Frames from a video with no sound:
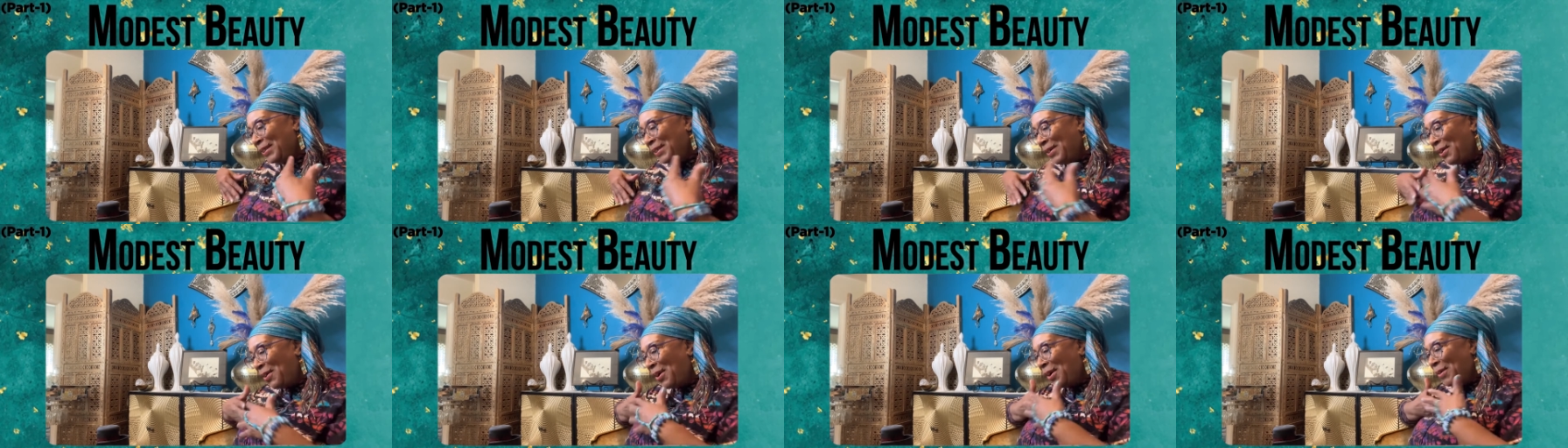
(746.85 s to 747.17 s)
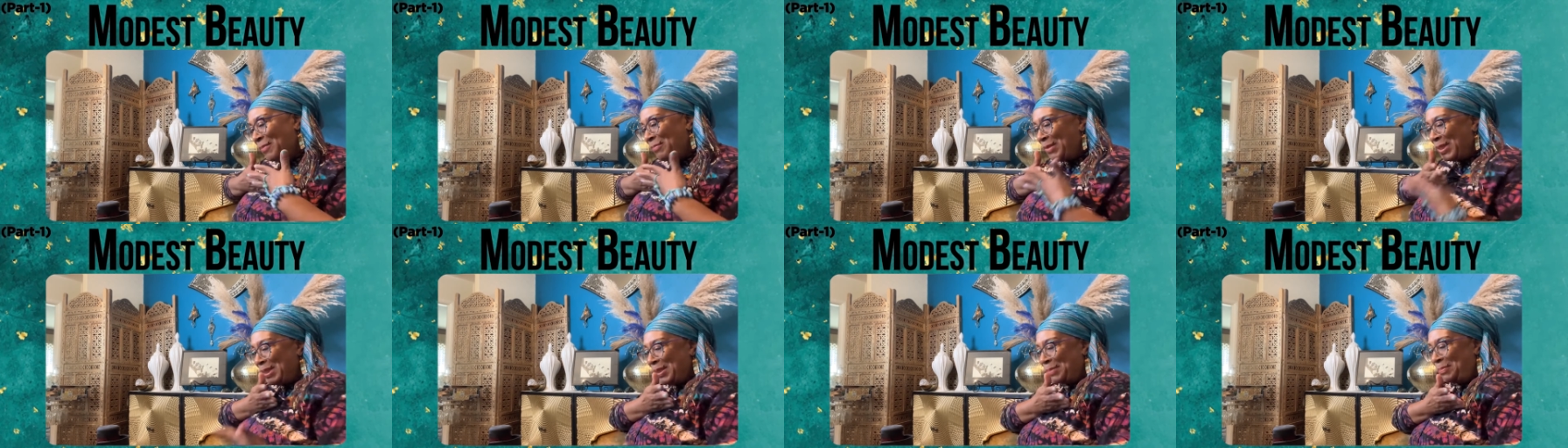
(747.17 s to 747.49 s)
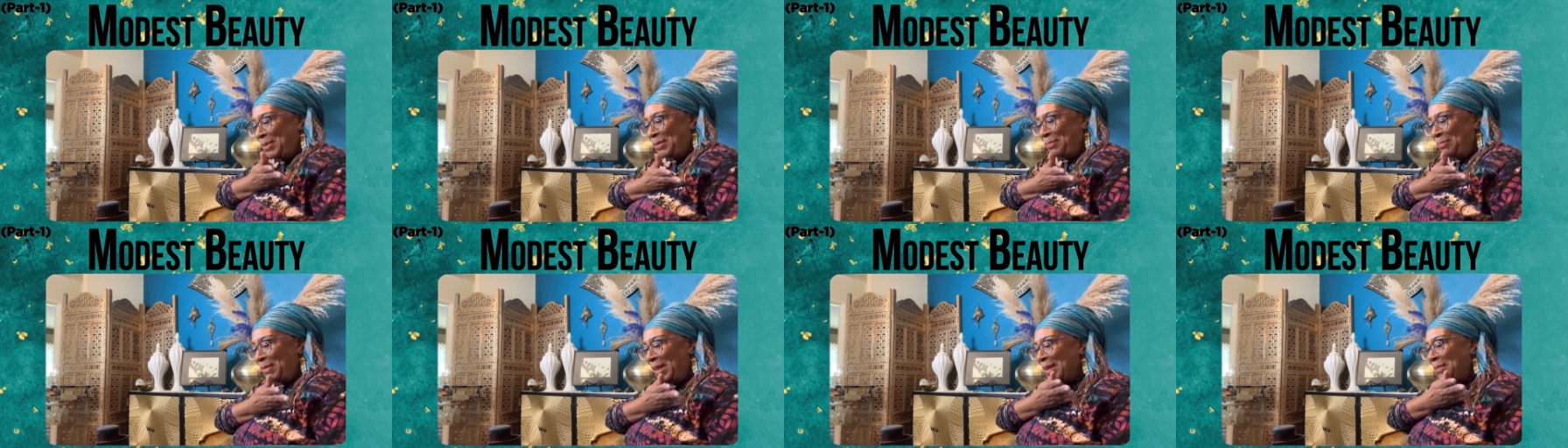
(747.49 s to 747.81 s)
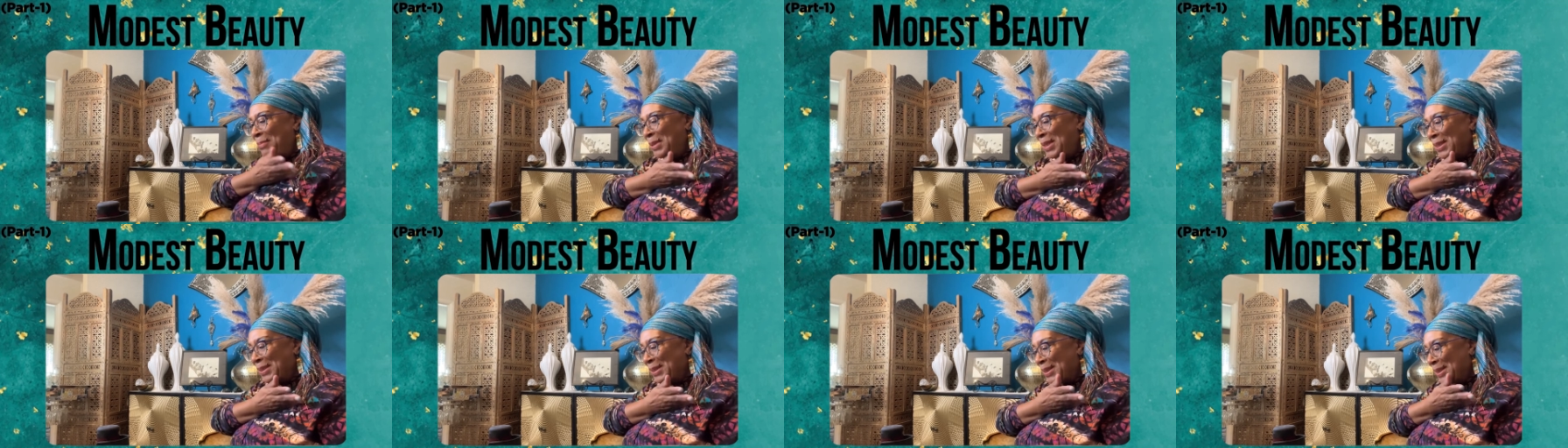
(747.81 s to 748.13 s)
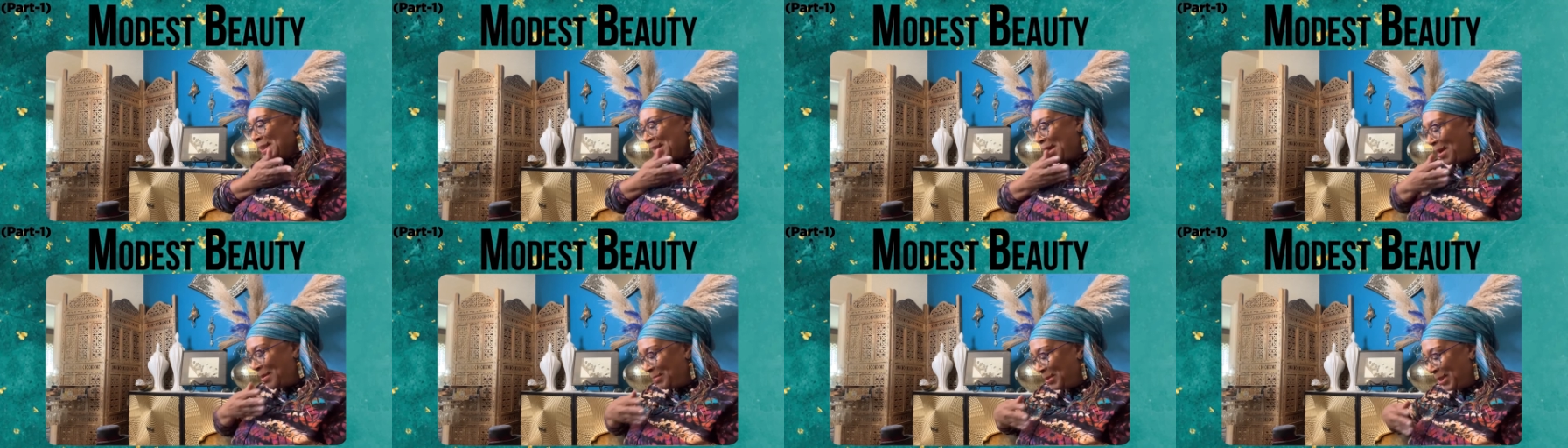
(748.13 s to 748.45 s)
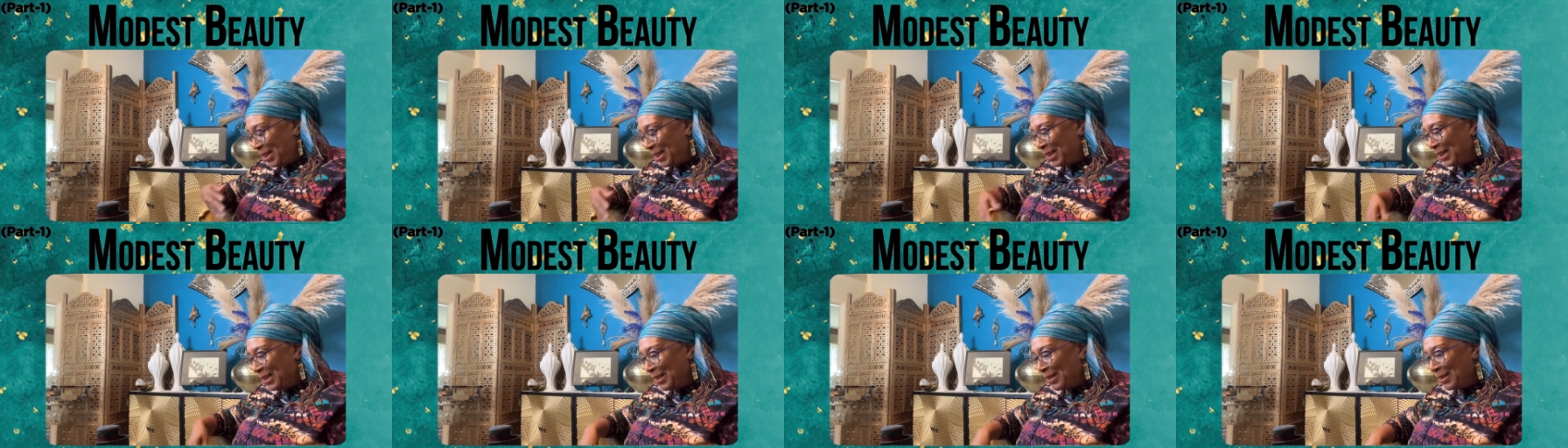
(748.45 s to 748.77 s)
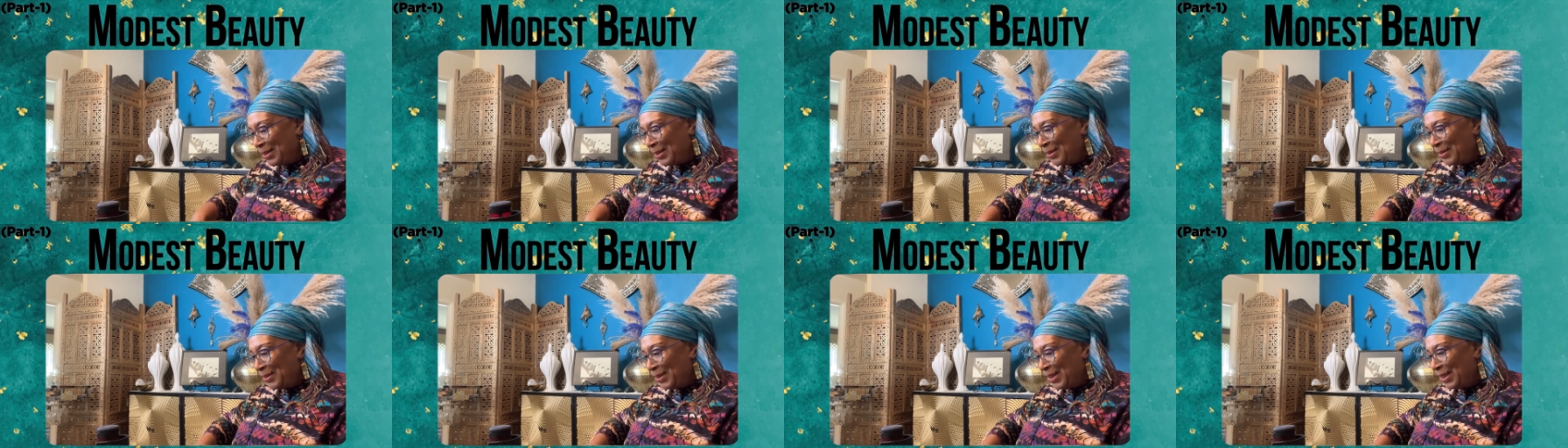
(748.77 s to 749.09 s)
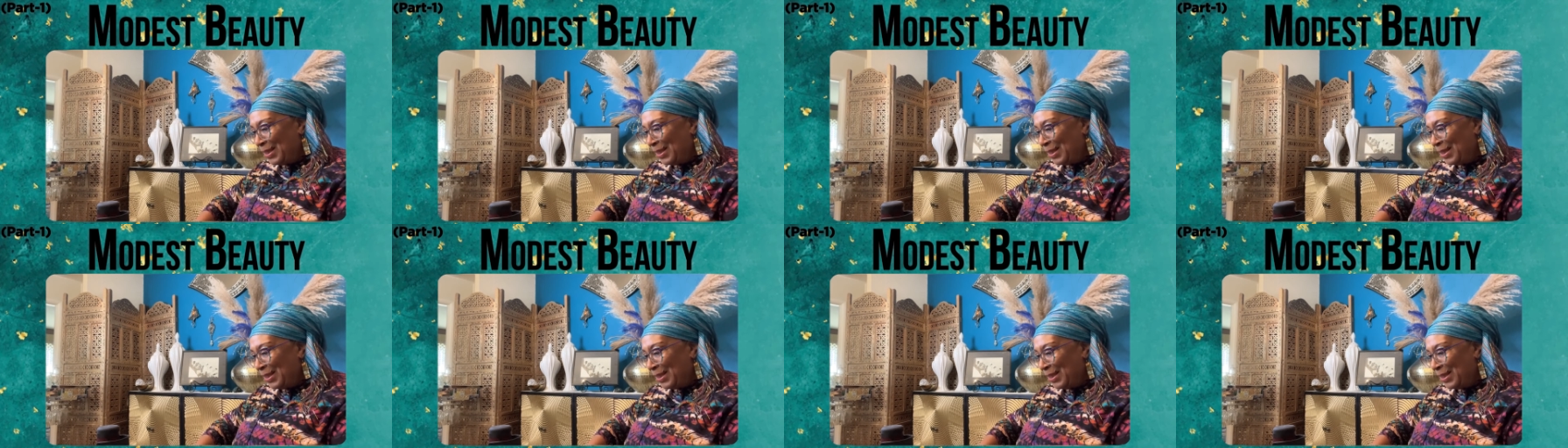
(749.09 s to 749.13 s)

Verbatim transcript: garments, but maybe it stopped here right.